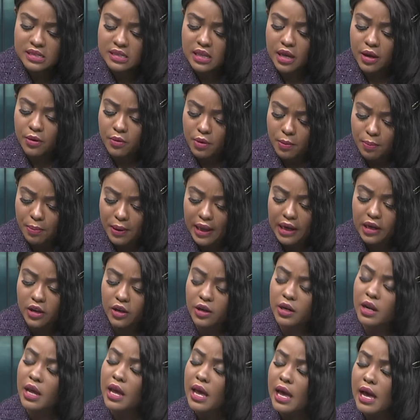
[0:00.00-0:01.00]
there a
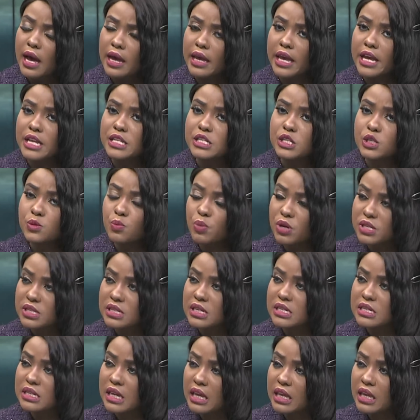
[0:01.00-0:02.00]
rebellion against
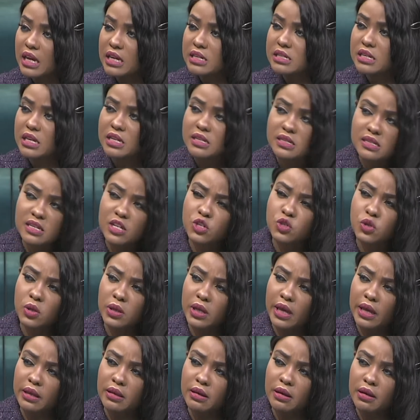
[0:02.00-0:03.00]
President Kenyatta in Central
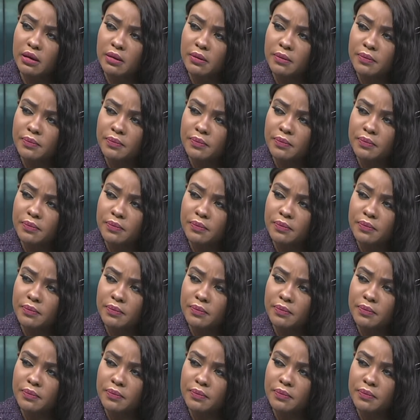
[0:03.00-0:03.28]
Kenya?